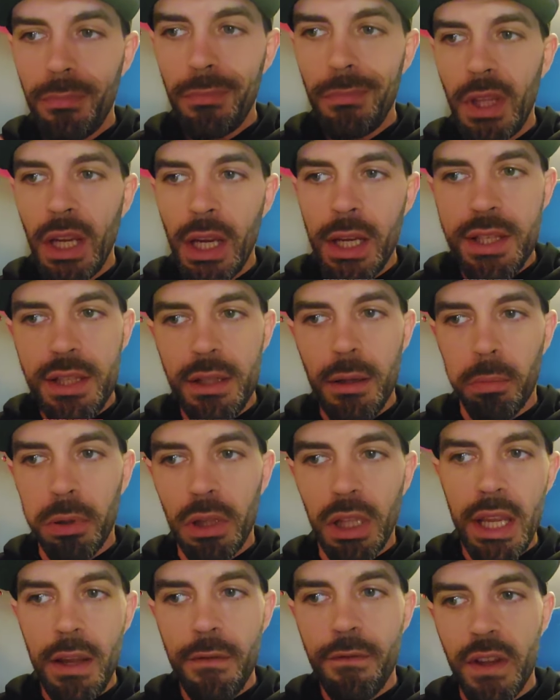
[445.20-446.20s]
It's the
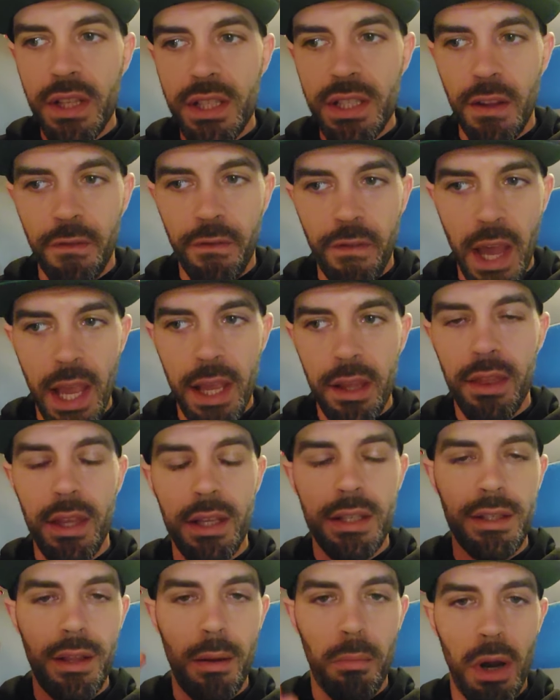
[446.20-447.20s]
belief, it's the faith,
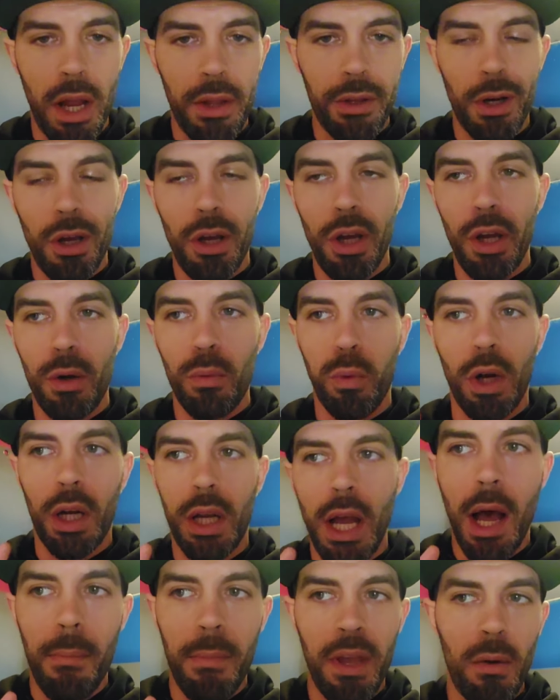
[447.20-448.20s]
it's the brotherhood. We're
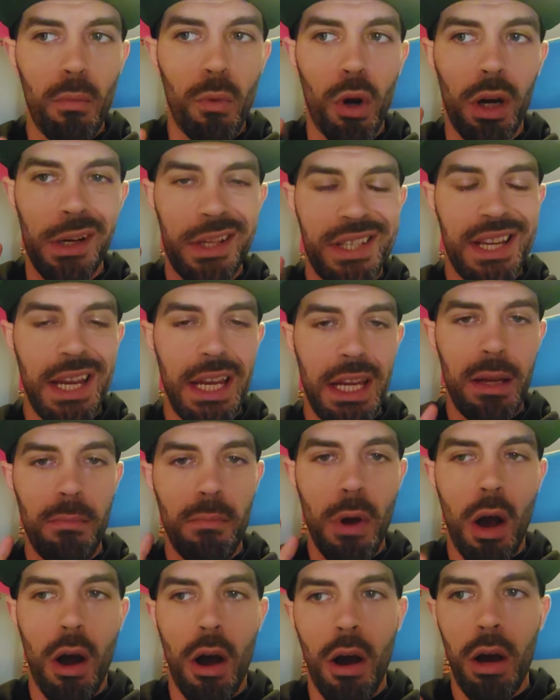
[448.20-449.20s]
coming, we're a
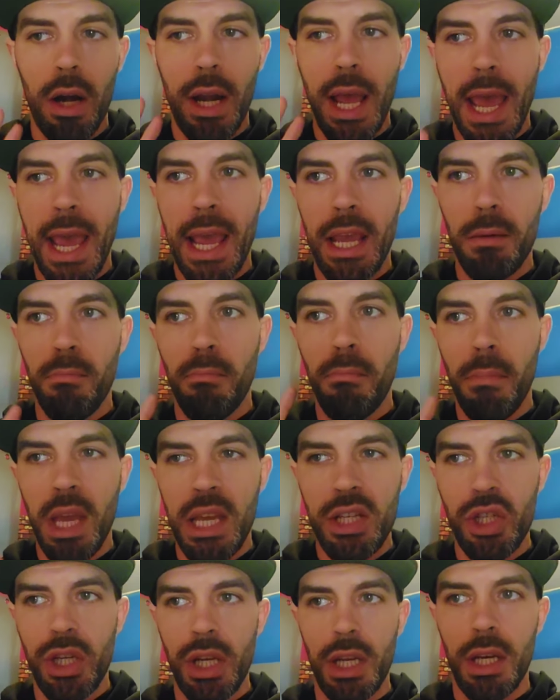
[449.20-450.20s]
team on a
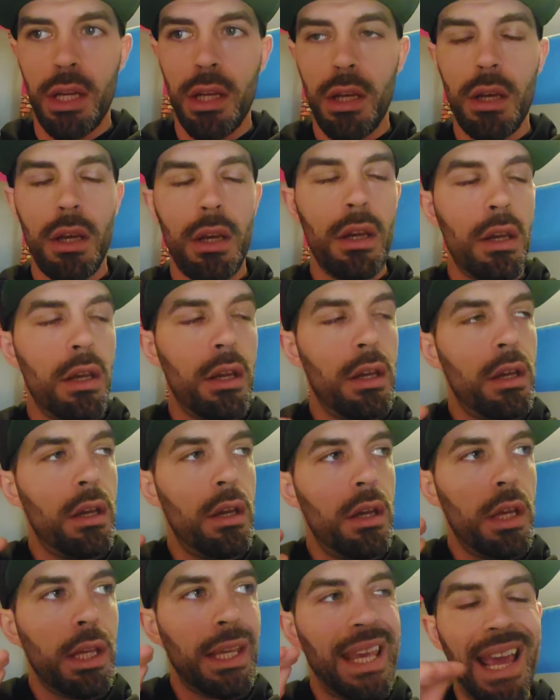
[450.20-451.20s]
mission.
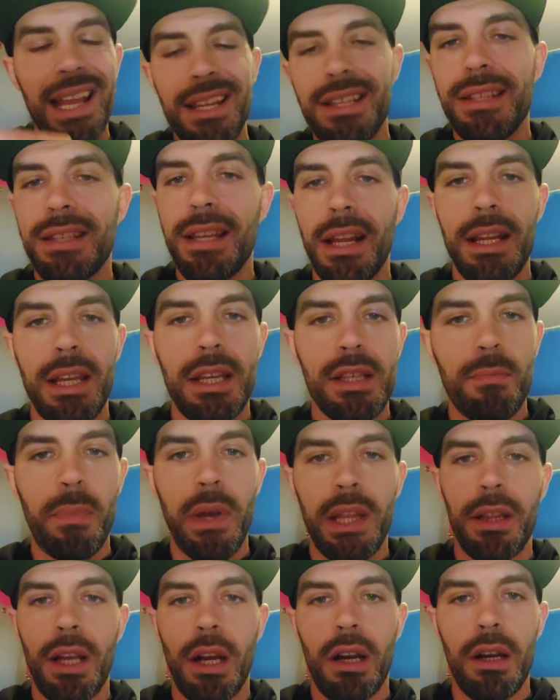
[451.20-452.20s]
Kansas City has
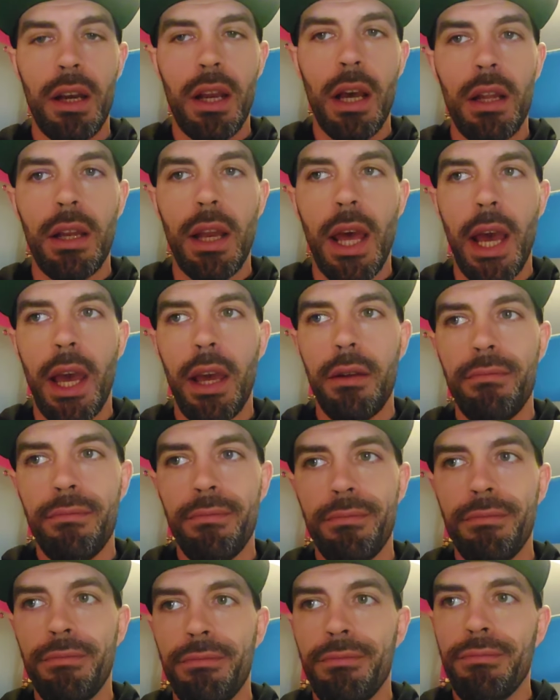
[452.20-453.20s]
been there and done that.
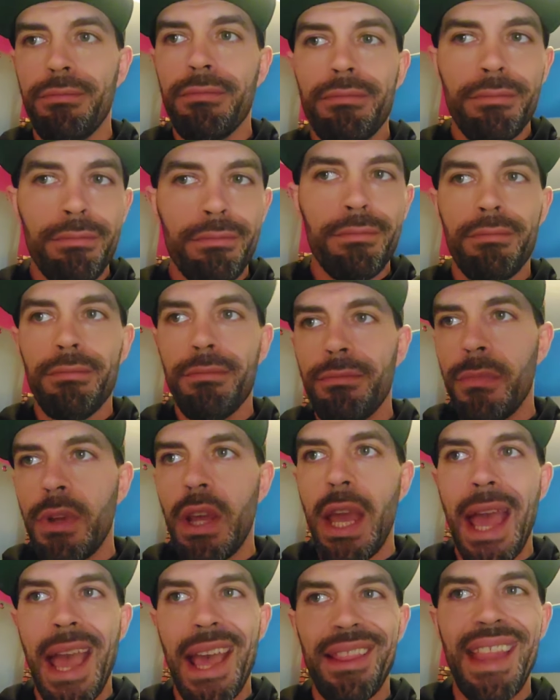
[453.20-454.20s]

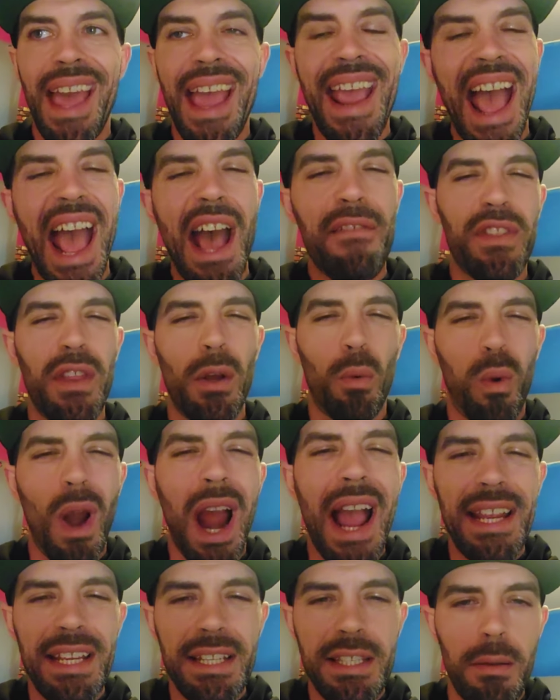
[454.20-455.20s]
And they have the
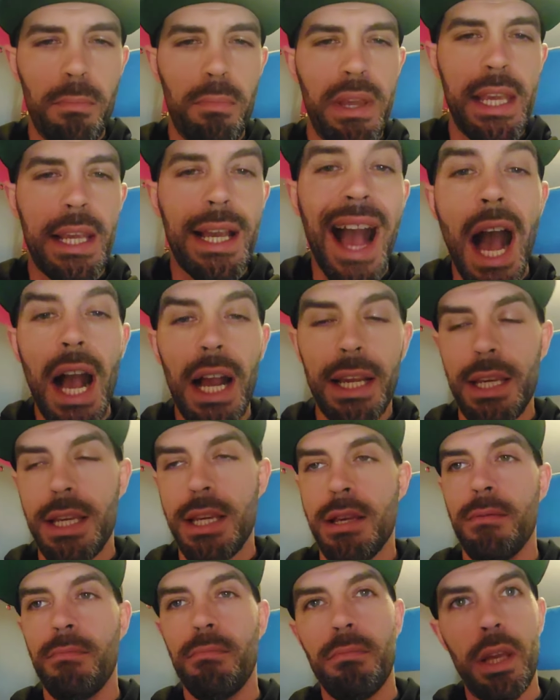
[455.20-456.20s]
right to be
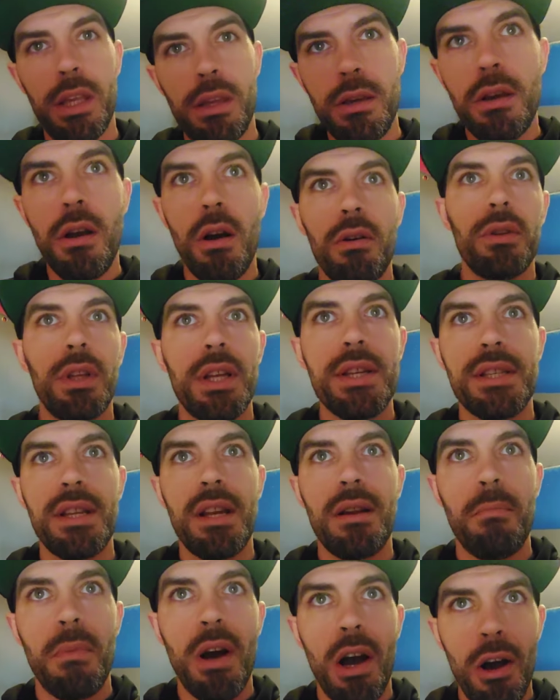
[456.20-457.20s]
cocky. But you go listen
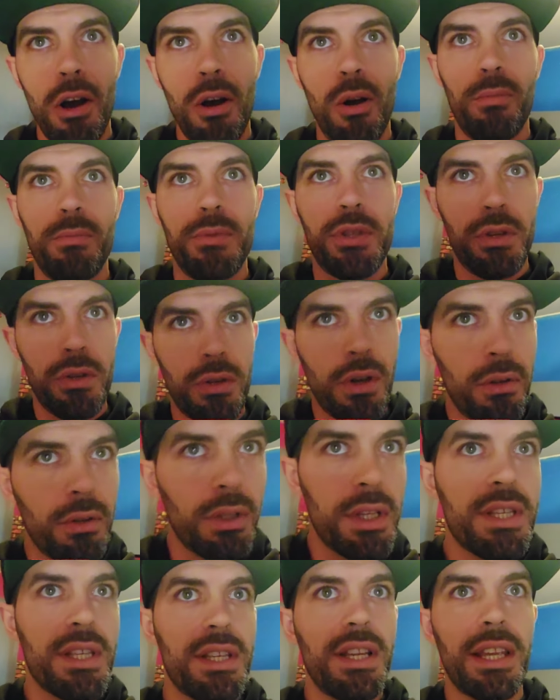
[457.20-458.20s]
to Mahomes, you go
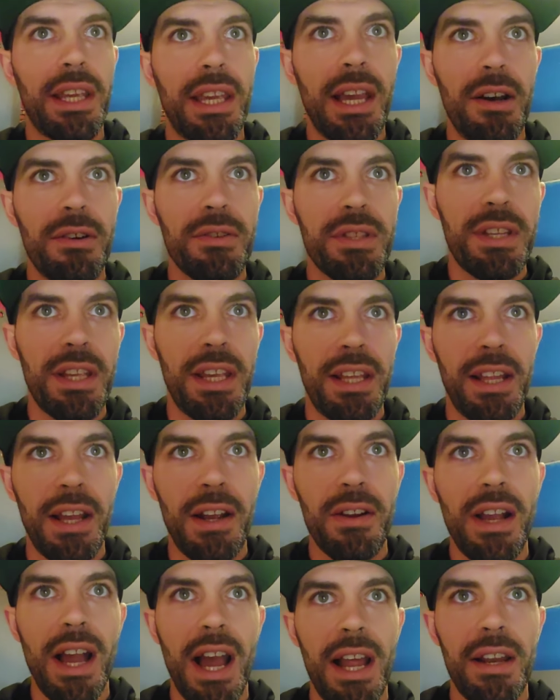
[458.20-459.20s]
listen to Kelce, and they're
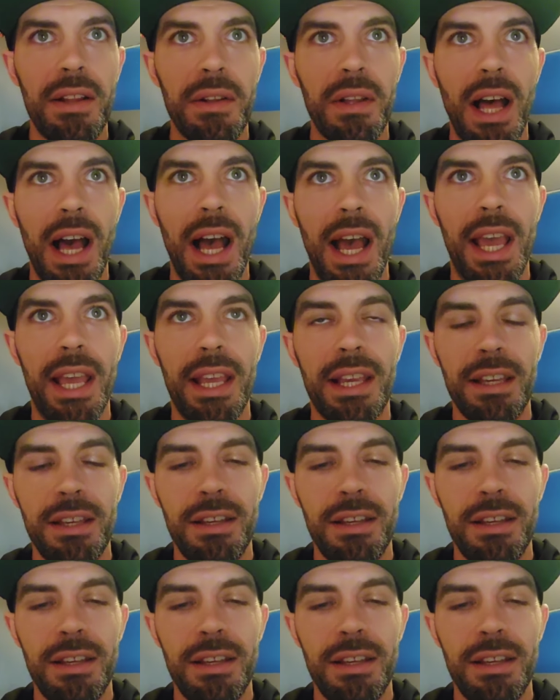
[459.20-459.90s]
kind of like,